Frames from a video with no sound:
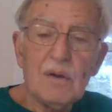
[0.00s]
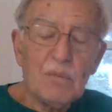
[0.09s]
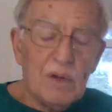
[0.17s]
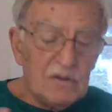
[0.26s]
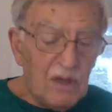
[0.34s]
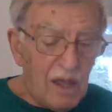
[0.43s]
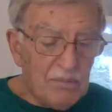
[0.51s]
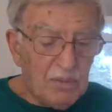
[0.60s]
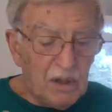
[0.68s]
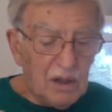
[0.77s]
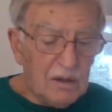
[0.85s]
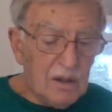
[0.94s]
What's
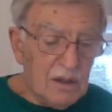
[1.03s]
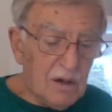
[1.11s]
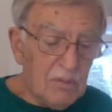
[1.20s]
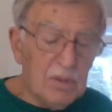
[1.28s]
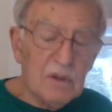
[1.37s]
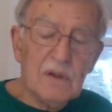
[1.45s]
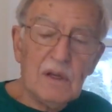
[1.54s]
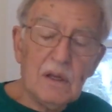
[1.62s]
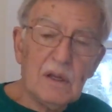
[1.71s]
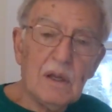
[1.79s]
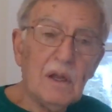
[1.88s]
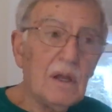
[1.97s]
happening to their ability
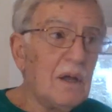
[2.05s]
to